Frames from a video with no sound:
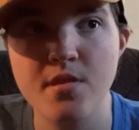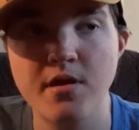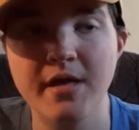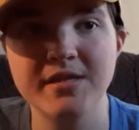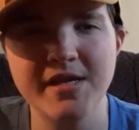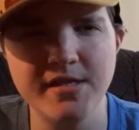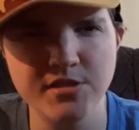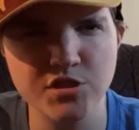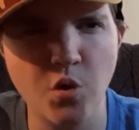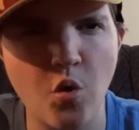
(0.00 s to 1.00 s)
It
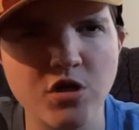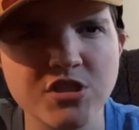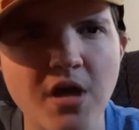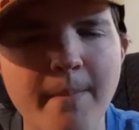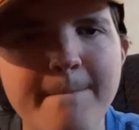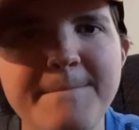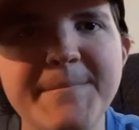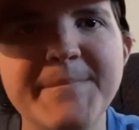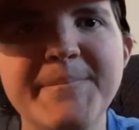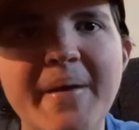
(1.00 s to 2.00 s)
leans towards a
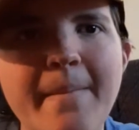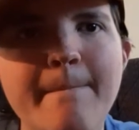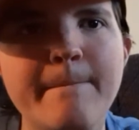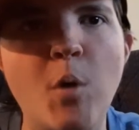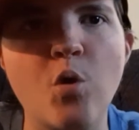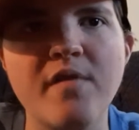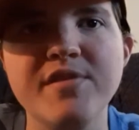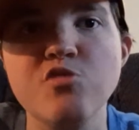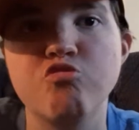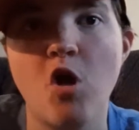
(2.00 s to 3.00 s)
bit more of
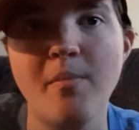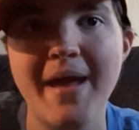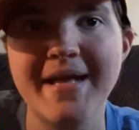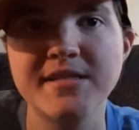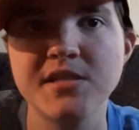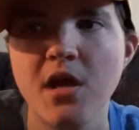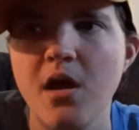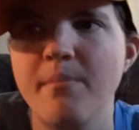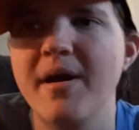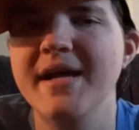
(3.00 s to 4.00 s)
the romance,
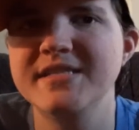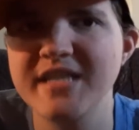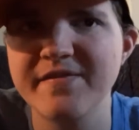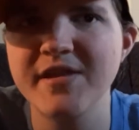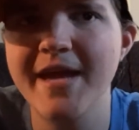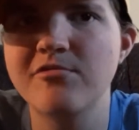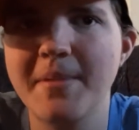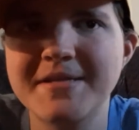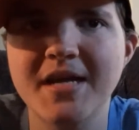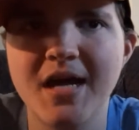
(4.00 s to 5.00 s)
but it's definitely a
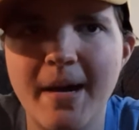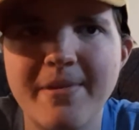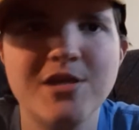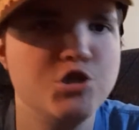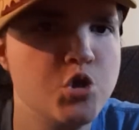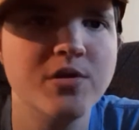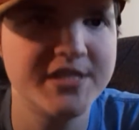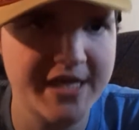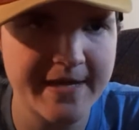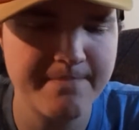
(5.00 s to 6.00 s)
romantic comedy to a
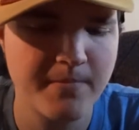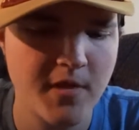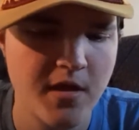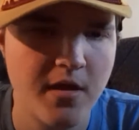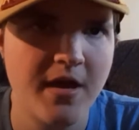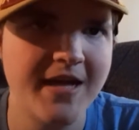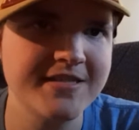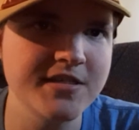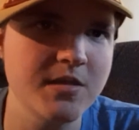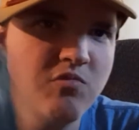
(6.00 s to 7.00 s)
T. Is
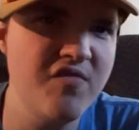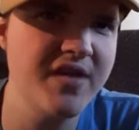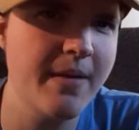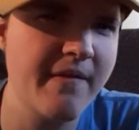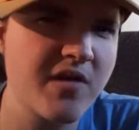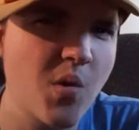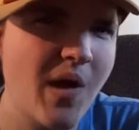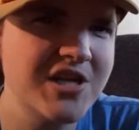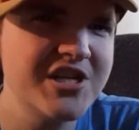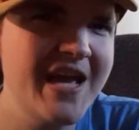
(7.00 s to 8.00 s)
this a movie that I'm ever going to
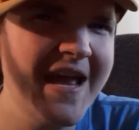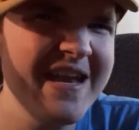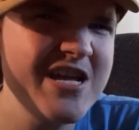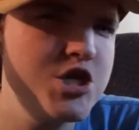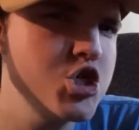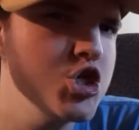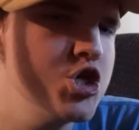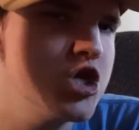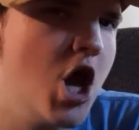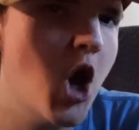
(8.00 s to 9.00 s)
watch again?
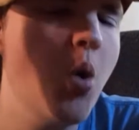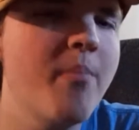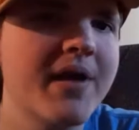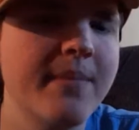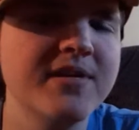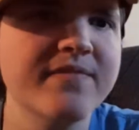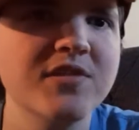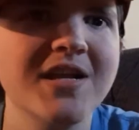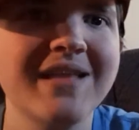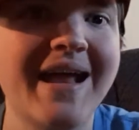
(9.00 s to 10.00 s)
No, but I'm
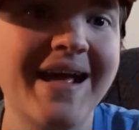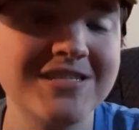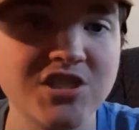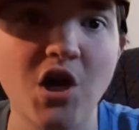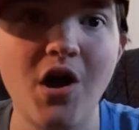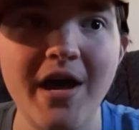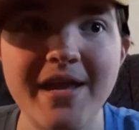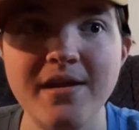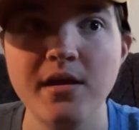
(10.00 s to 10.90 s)
definitely glad I saw it.